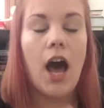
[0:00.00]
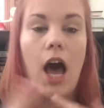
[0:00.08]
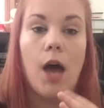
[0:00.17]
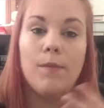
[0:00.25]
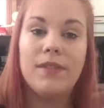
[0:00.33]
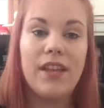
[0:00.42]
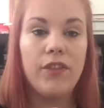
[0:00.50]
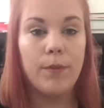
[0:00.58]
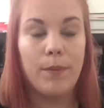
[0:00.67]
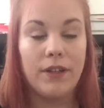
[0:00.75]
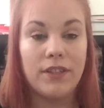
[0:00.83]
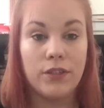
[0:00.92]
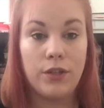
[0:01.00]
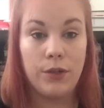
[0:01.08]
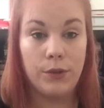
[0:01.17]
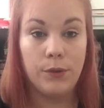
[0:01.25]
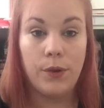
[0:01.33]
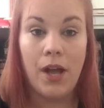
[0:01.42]
send their books
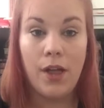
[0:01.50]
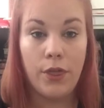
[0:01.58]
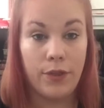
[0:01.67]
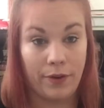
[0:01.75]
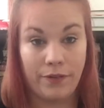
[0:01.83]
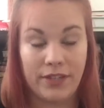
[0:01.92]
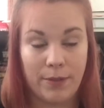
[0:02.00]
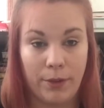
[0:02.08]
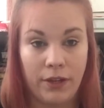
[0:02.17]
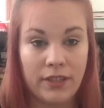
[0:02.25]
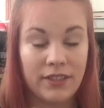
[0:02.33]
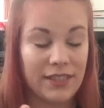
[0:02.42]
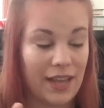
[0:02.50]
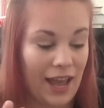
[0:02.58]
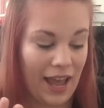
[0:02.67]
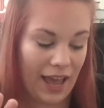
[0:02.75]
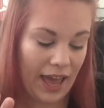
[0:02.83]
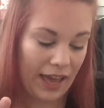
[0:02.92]
to Thriftbooks
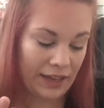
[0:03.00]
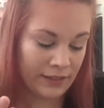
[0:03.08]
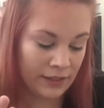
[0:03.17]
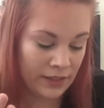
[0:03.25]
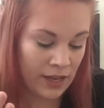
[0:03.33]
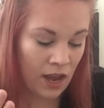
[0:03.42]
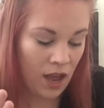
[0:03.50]
and